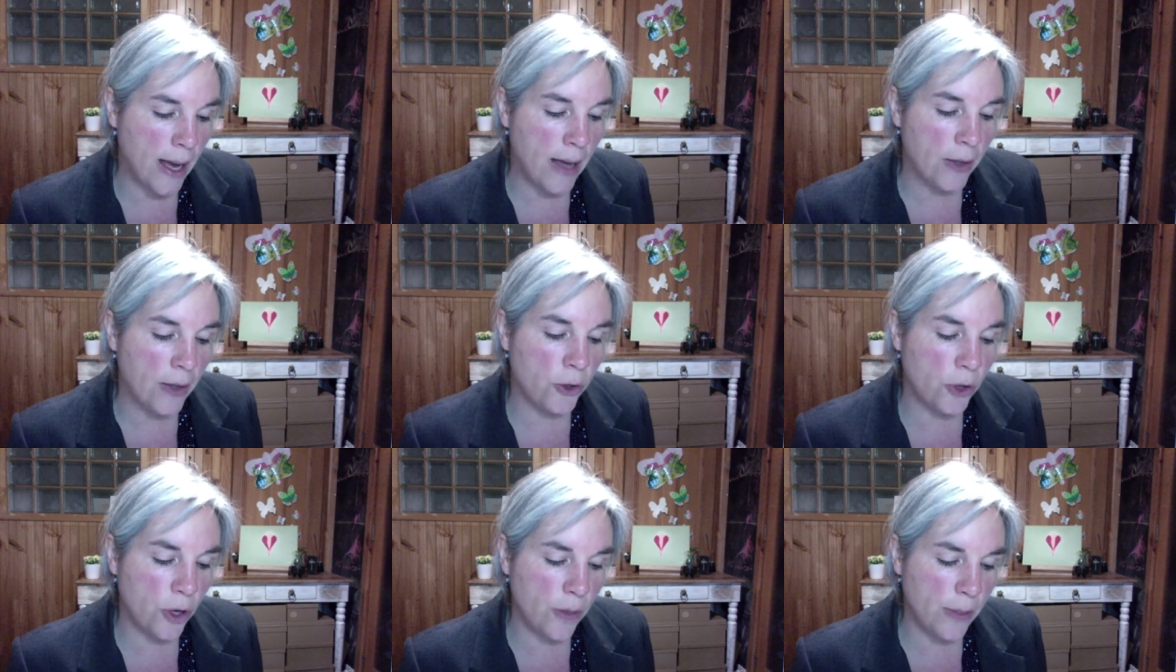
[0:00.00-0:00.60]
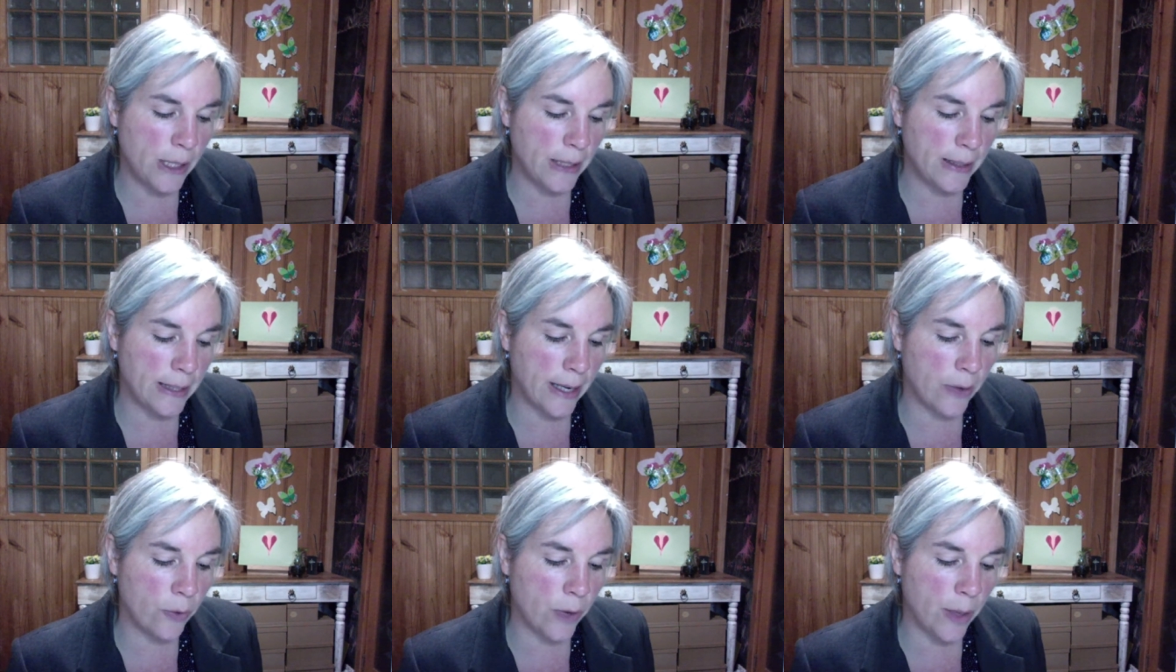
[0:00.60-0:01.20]
Humans
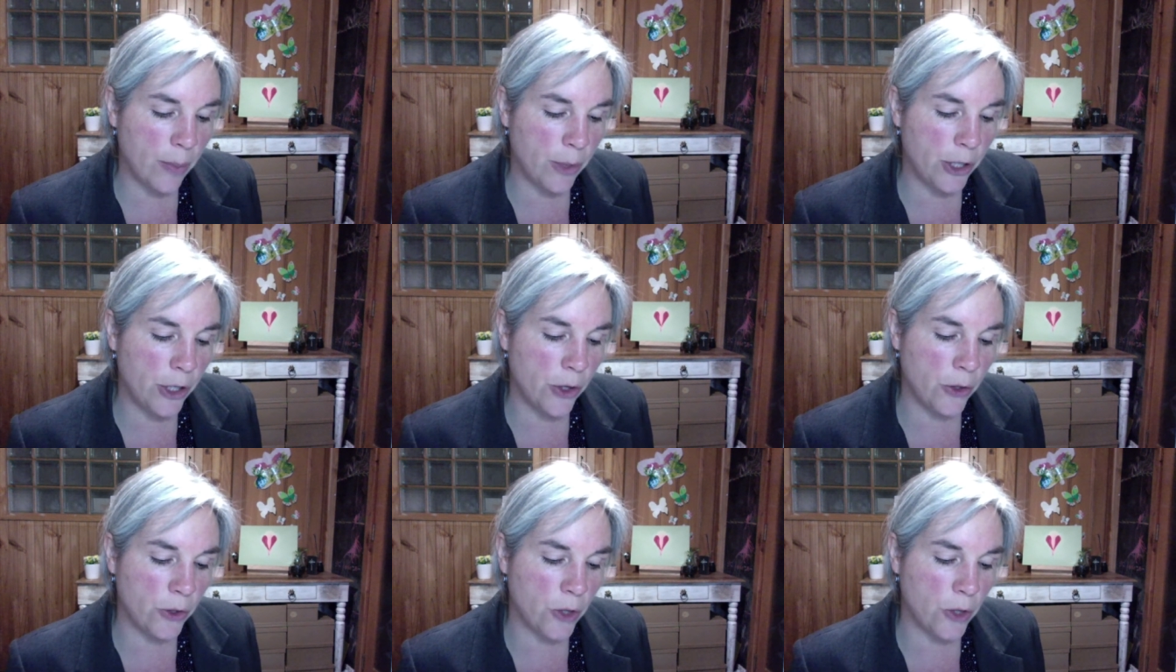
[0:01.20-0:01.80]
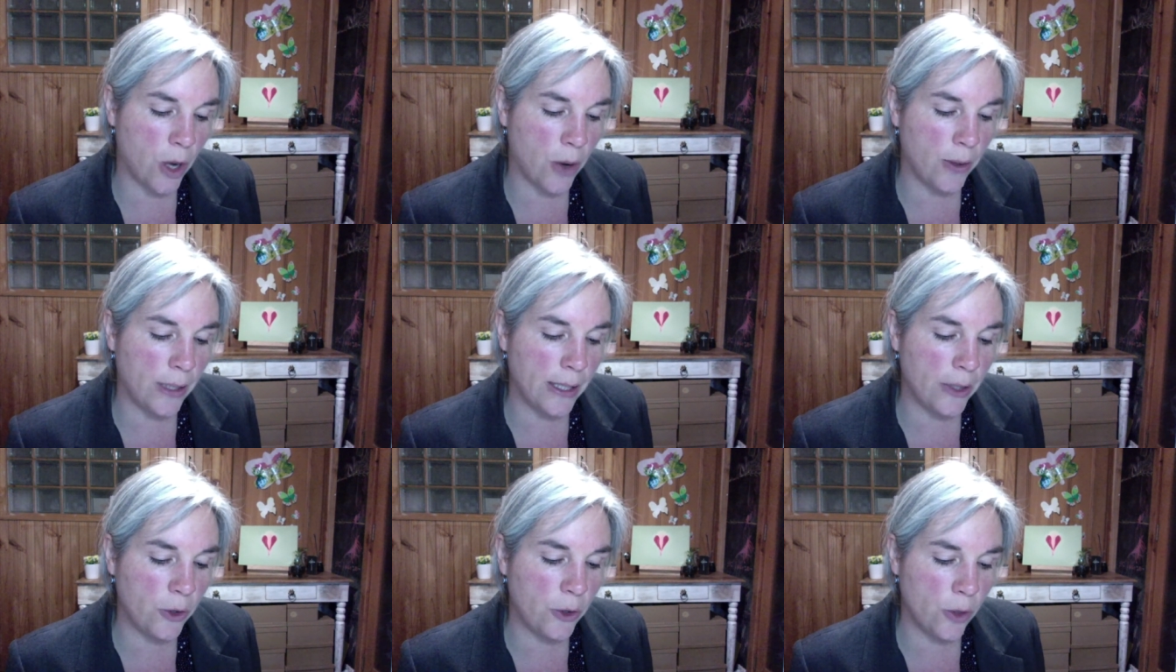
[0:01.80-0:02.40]
can reproduce only
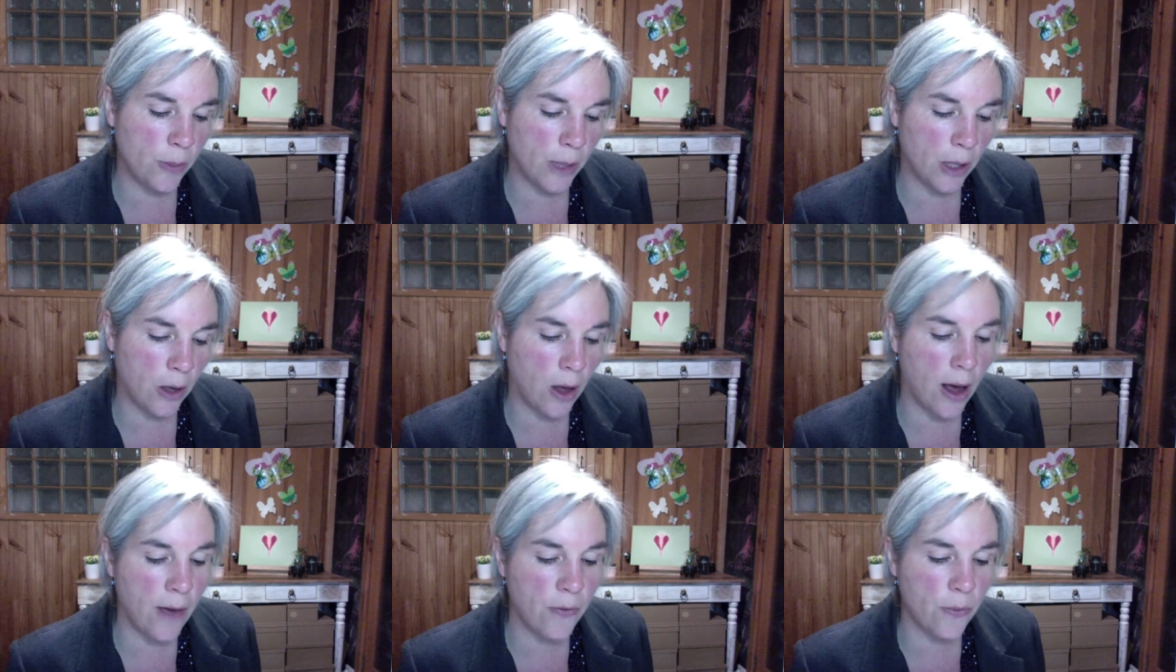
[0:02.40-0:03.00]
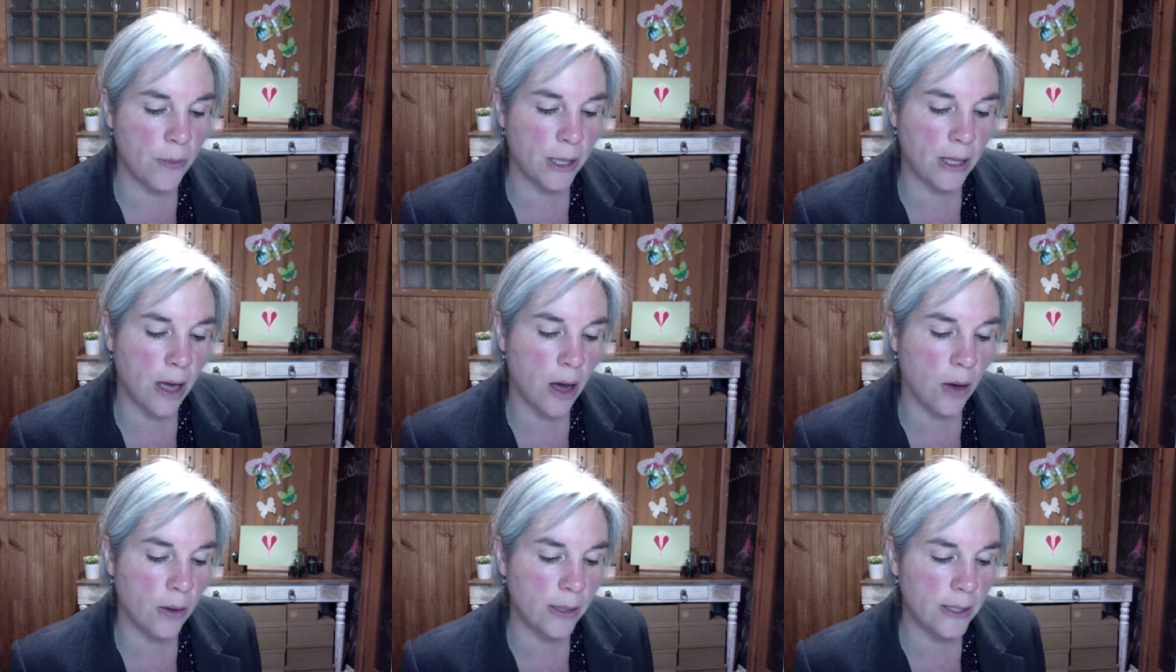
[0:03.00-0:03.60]
human life, but the
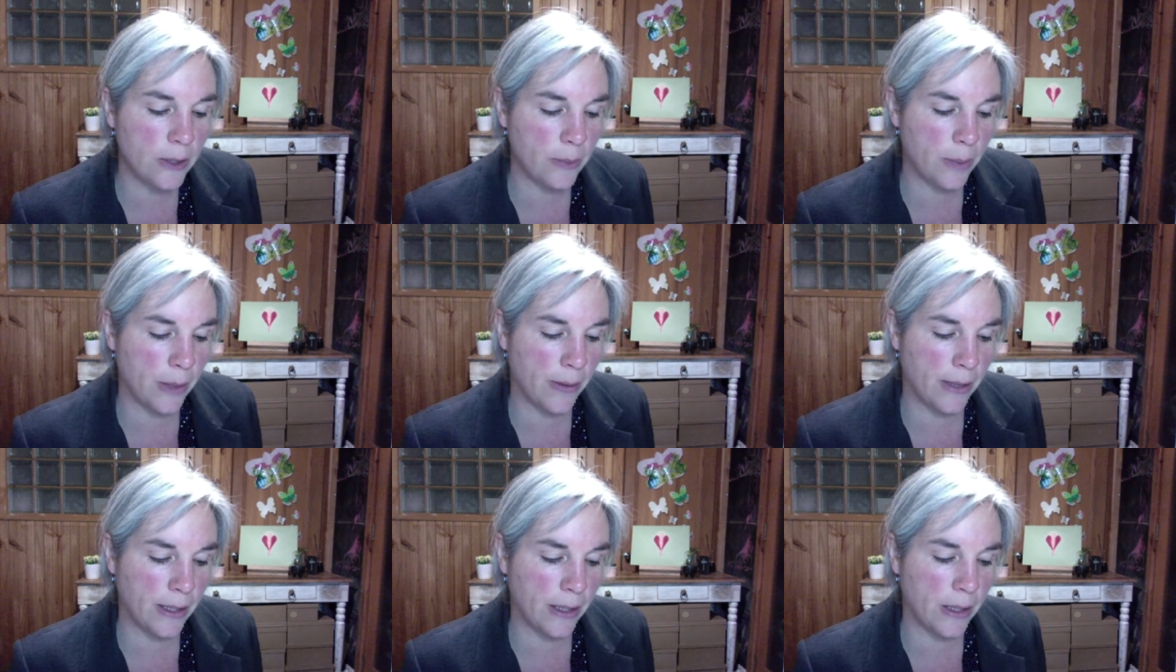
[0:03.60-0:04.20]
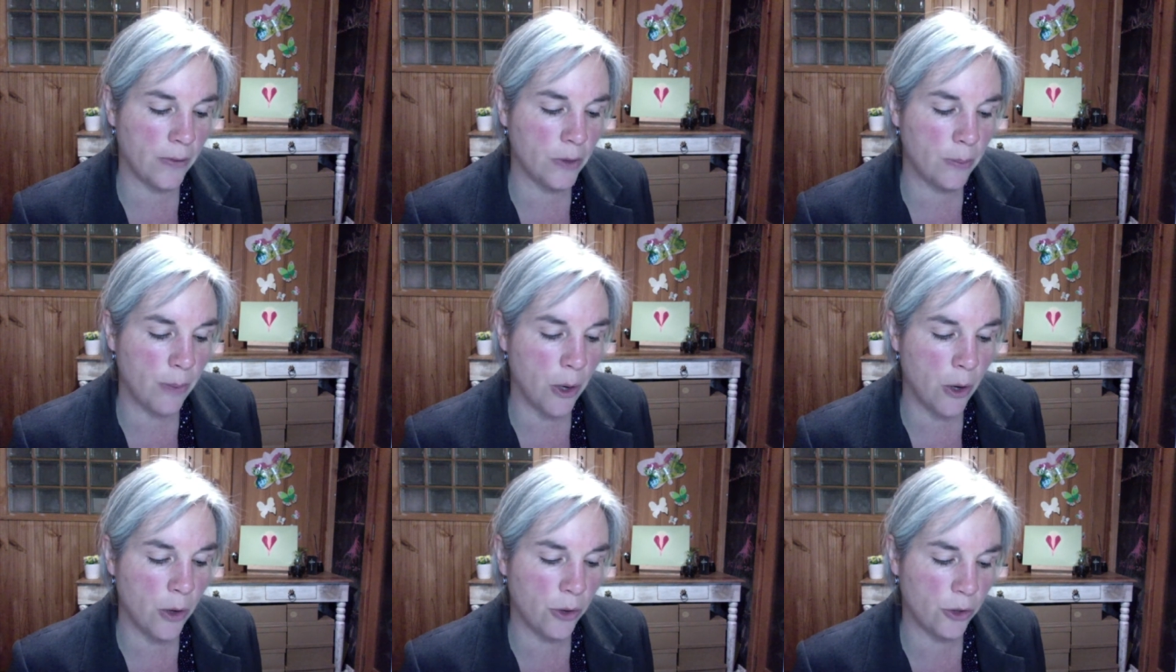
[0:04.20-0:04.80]
Holy Spirit gives
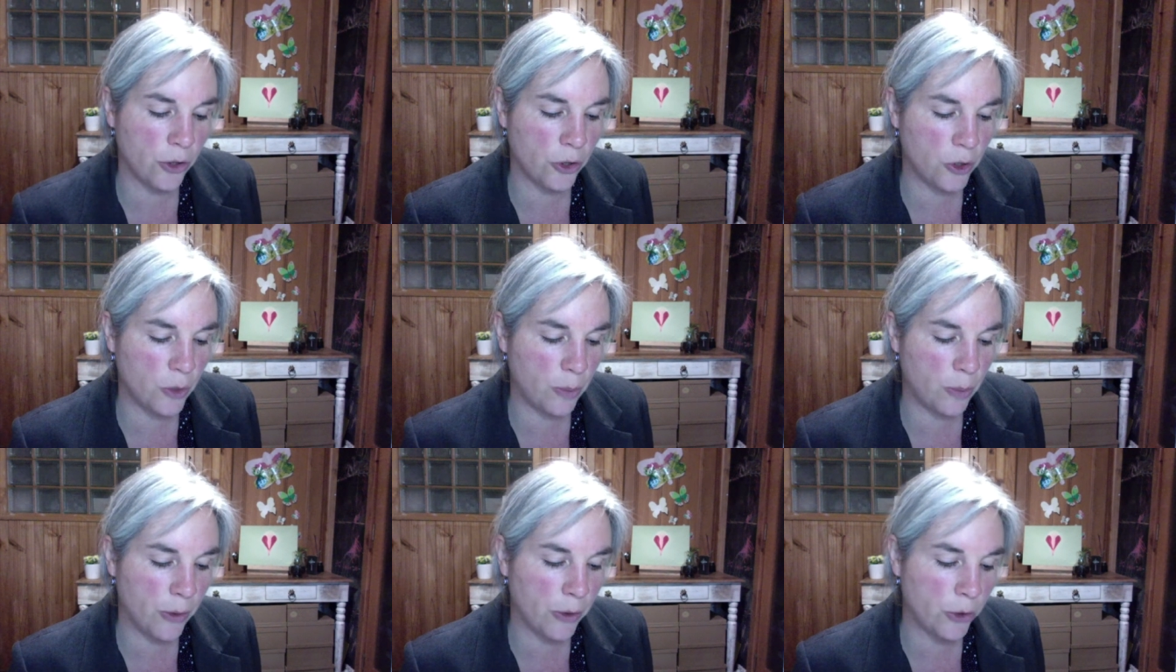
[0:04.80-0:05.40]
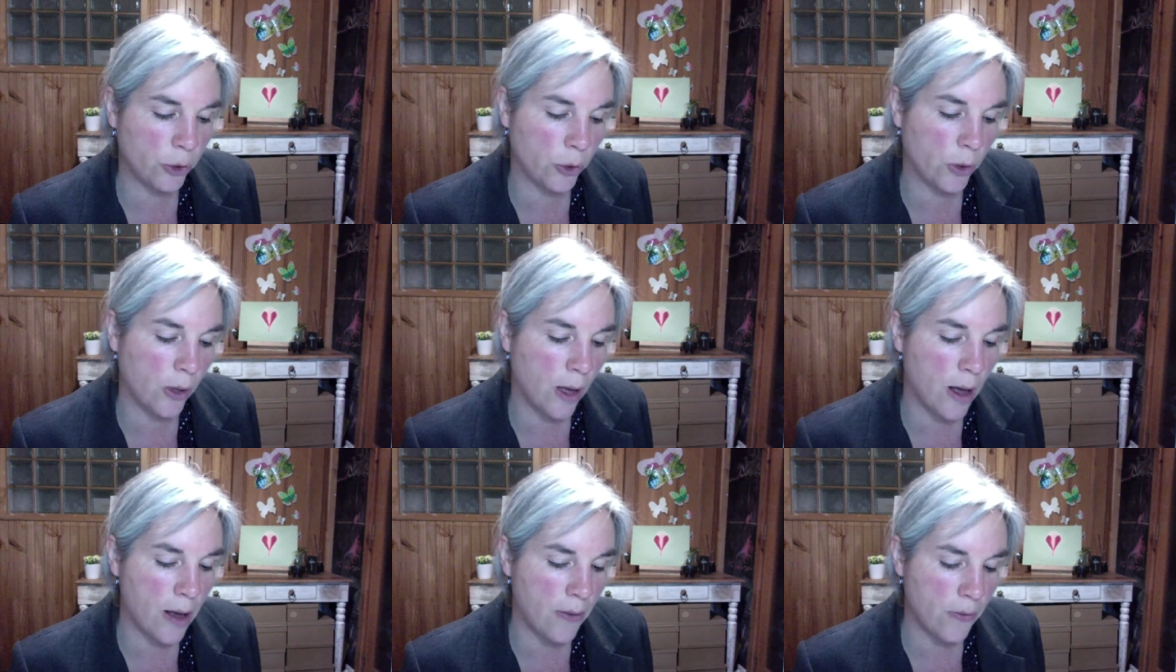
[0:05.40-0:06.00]
birth to spiritual
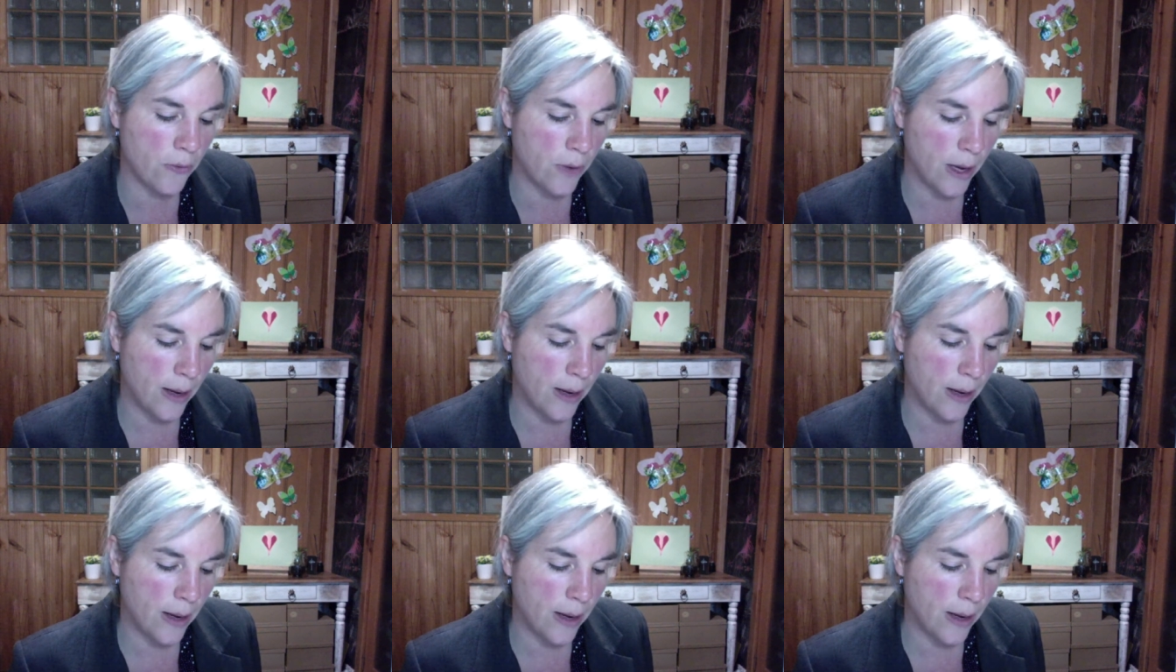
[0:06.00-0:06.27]
life.